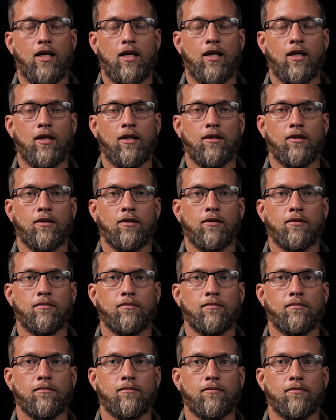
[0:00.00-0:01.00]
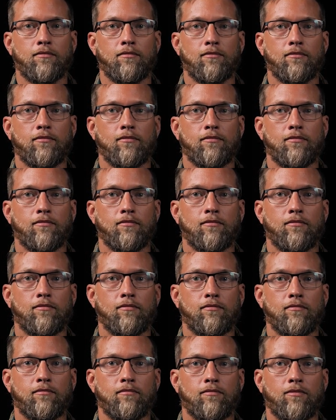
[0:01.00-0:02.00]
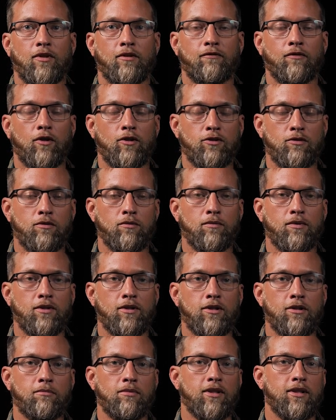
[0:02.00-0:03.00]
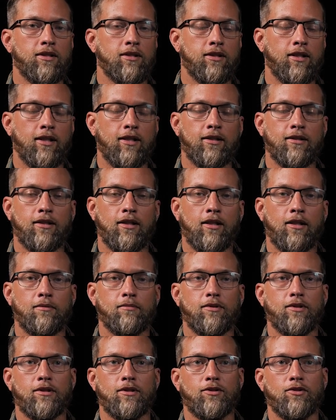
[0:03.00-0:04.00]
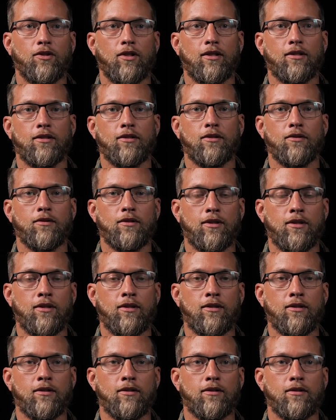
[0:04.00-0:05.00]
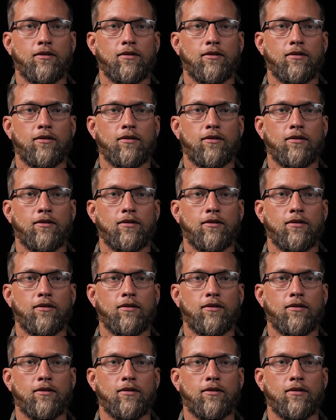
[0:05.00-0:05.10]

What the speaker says: And the first one was good, but the second time she tried to do it again.